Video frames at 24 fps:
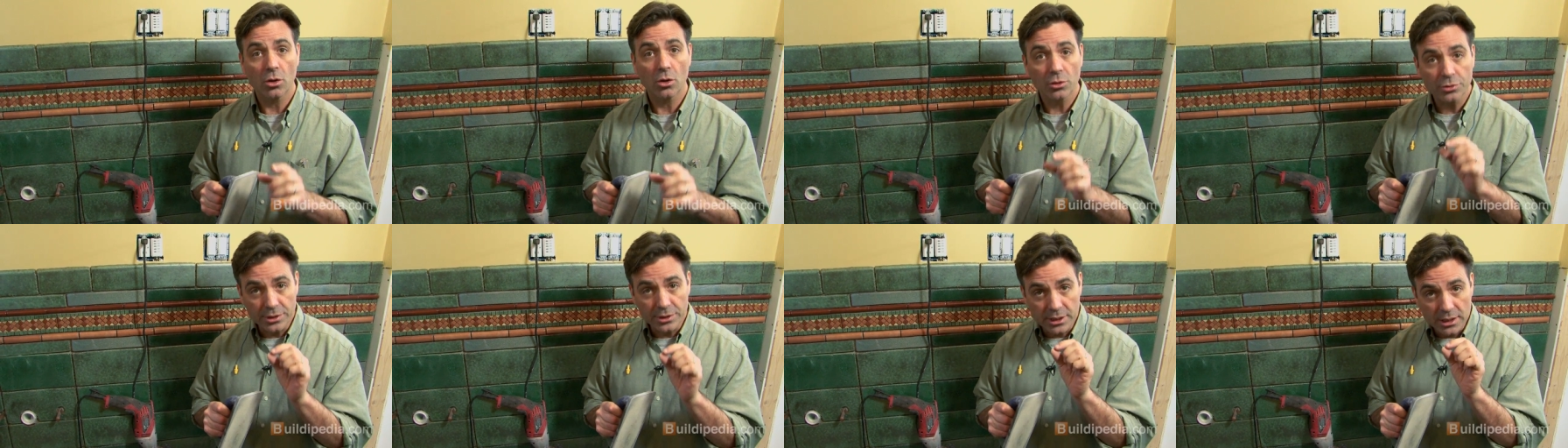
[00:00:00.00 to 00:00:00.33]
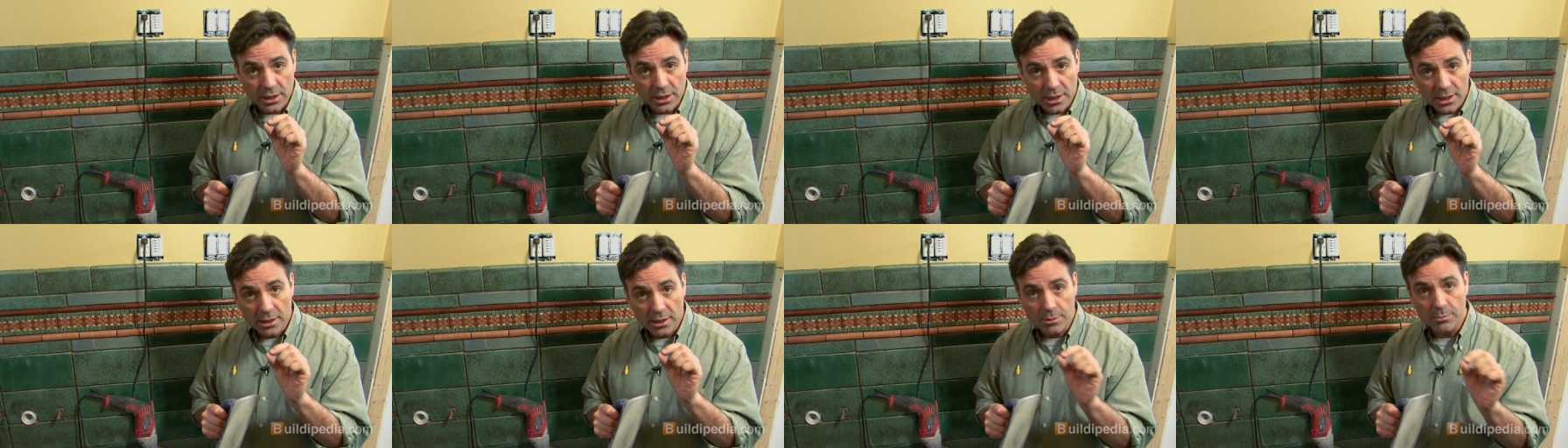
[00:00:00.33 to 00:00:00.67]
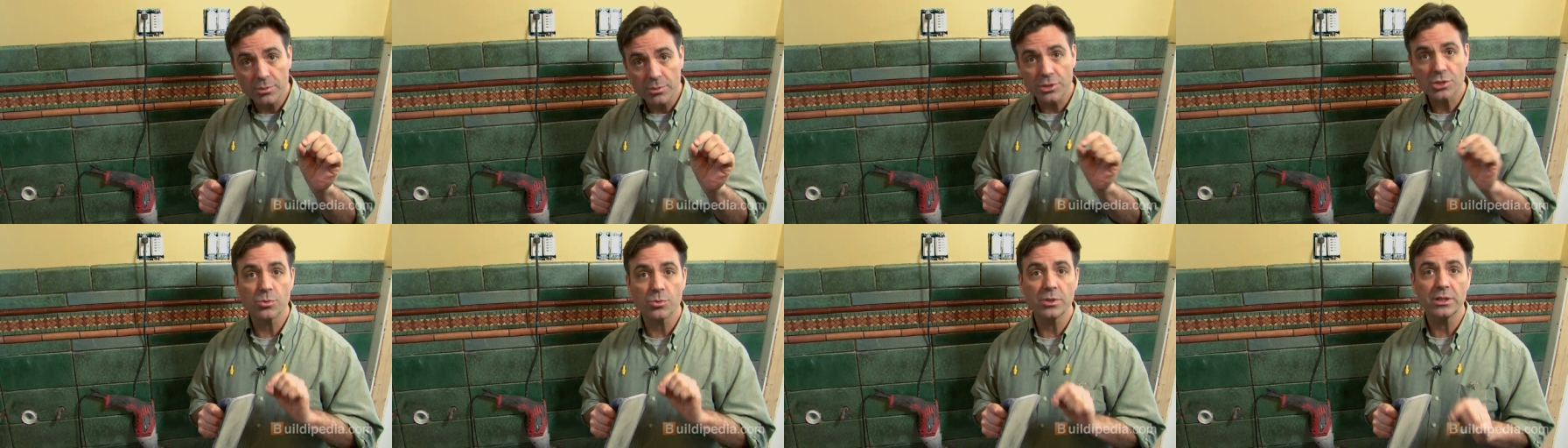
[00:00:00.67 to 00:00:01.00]
only
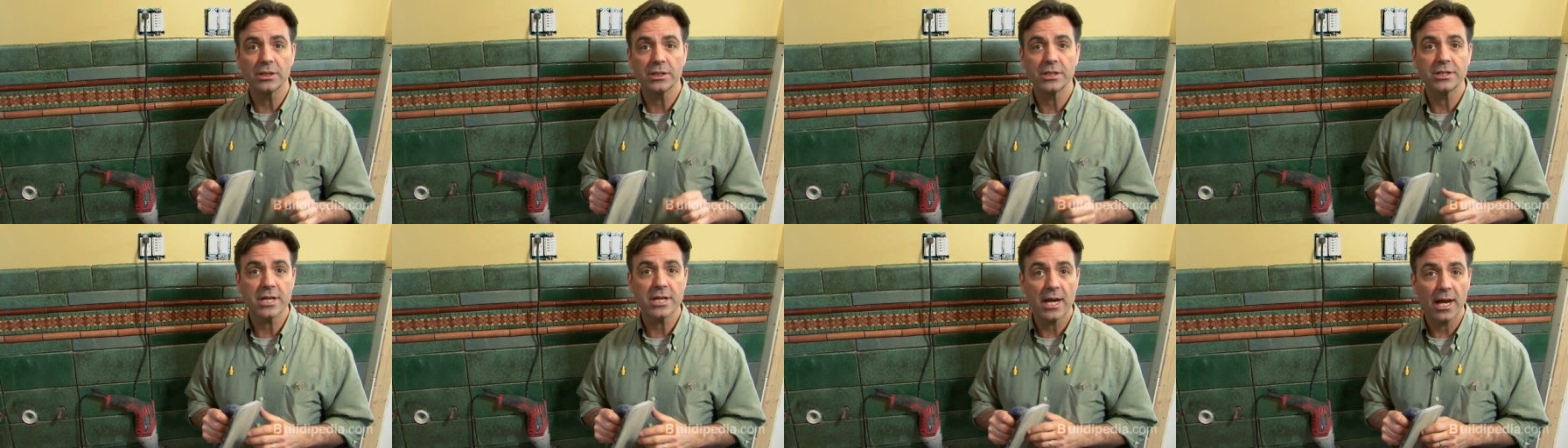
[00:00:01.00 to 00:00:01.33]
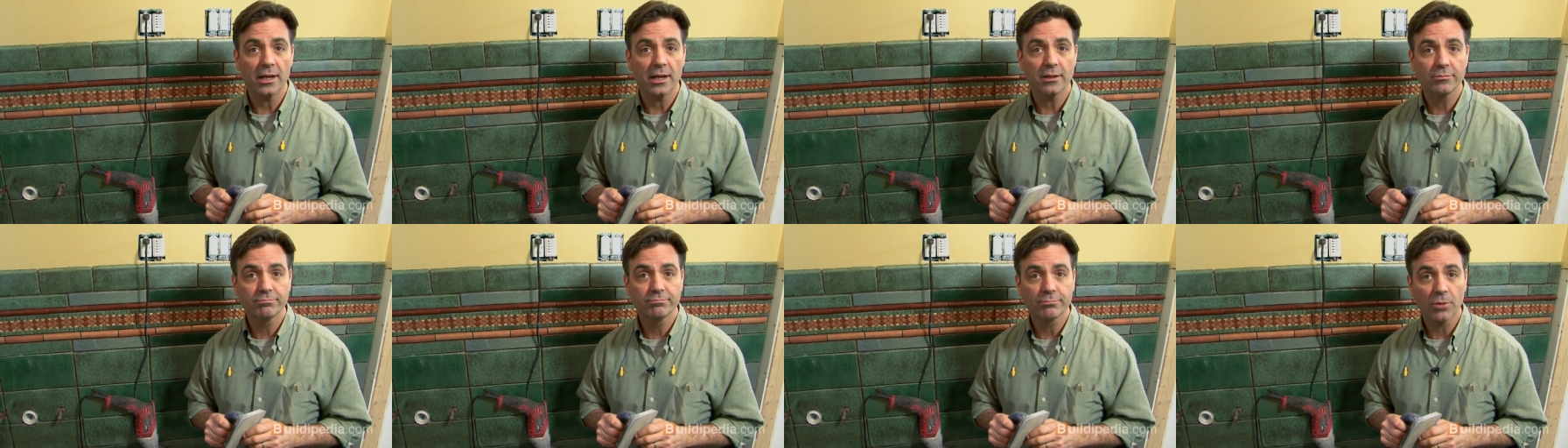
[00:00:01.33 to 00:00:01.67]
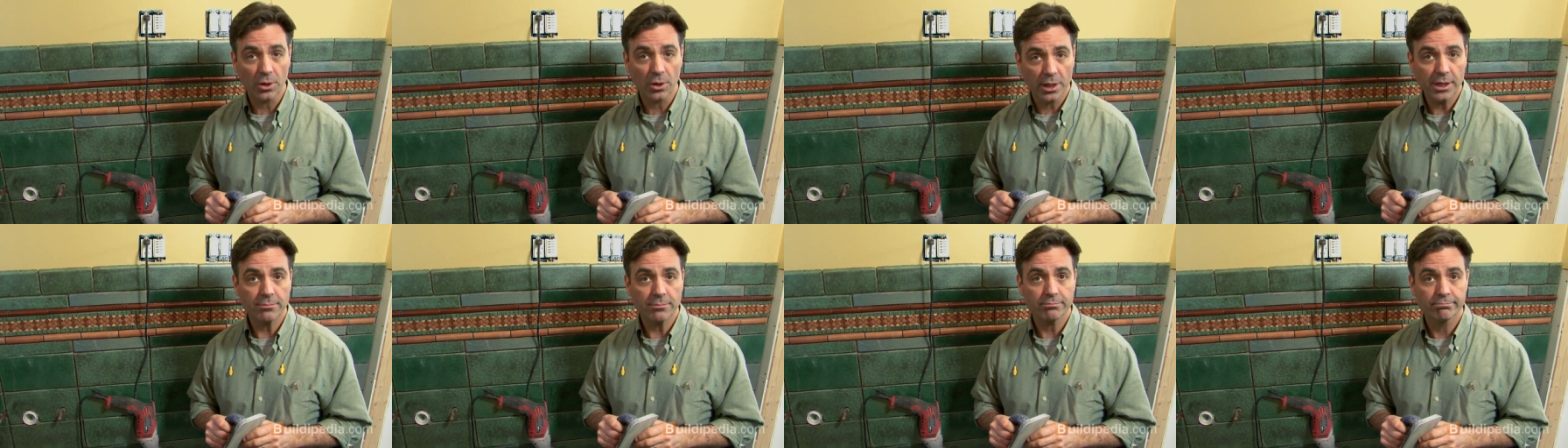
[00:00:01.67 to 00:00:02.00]
in between the tile.
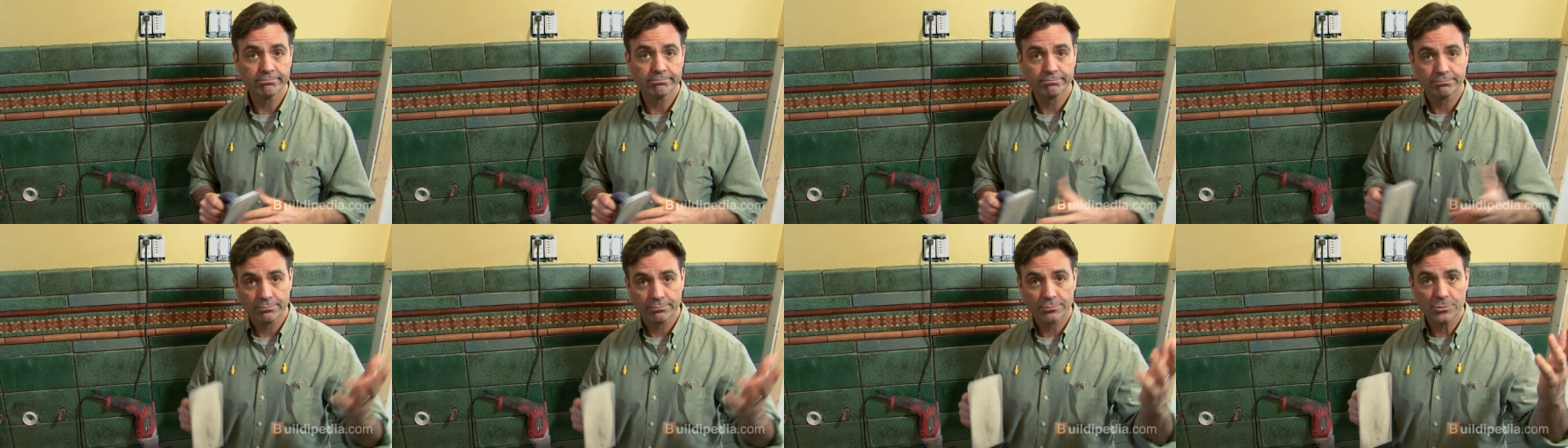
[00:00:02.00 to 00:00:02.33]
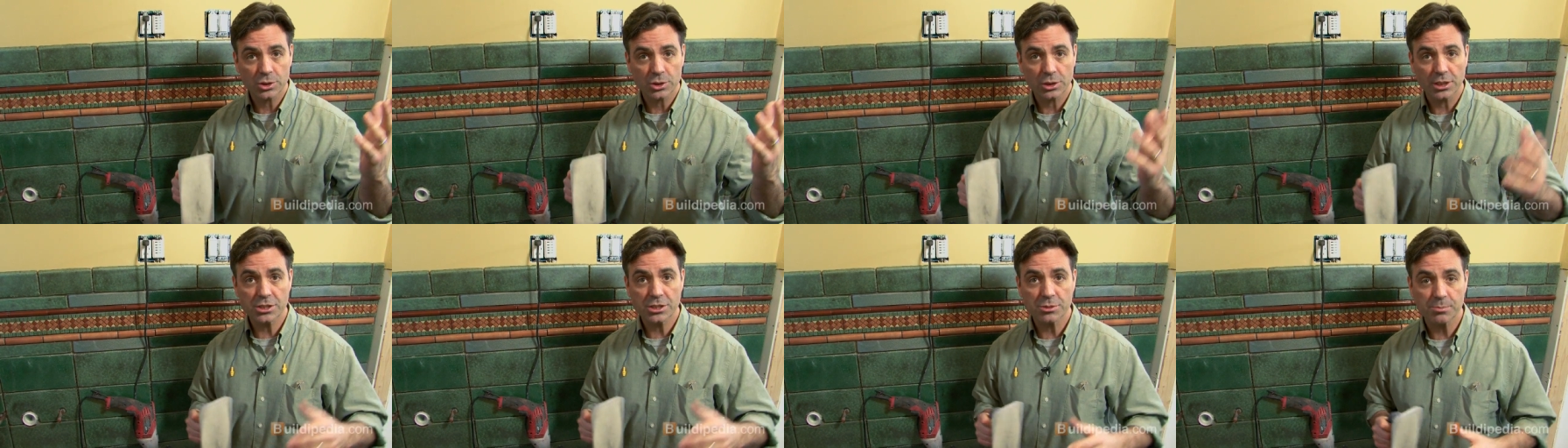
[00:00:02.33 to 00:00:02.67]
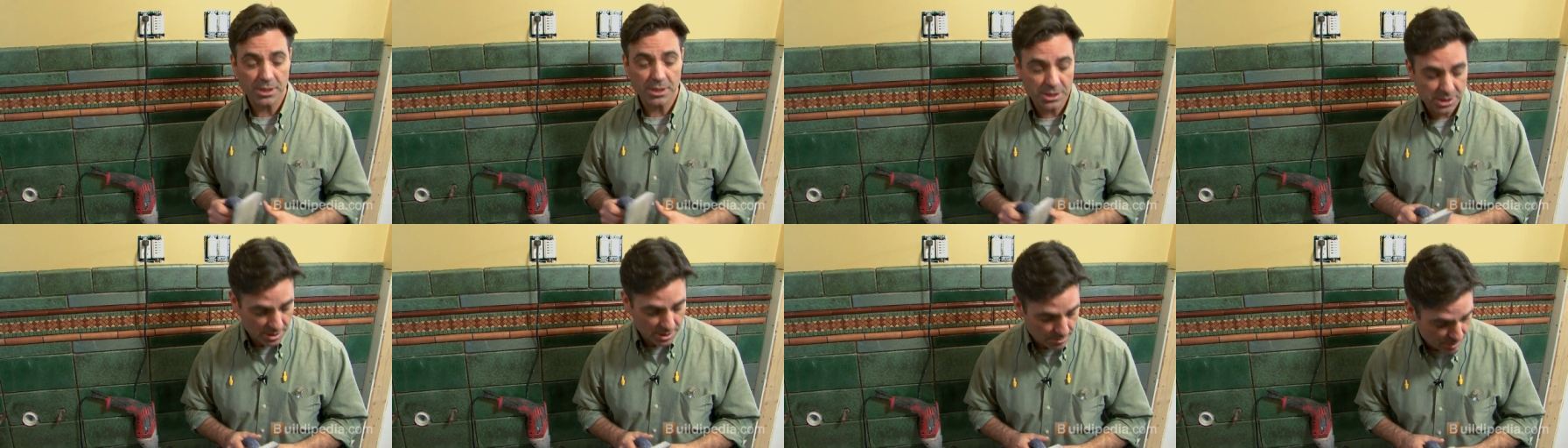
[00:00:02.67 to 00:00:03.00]
All right? So let's
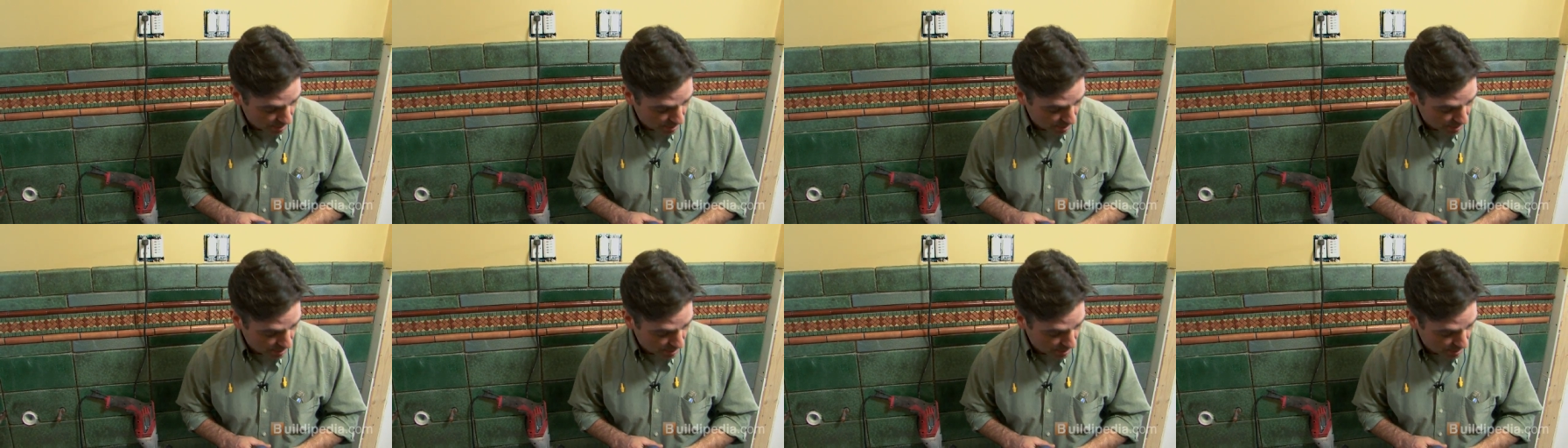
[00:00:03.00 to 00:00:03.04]
mix some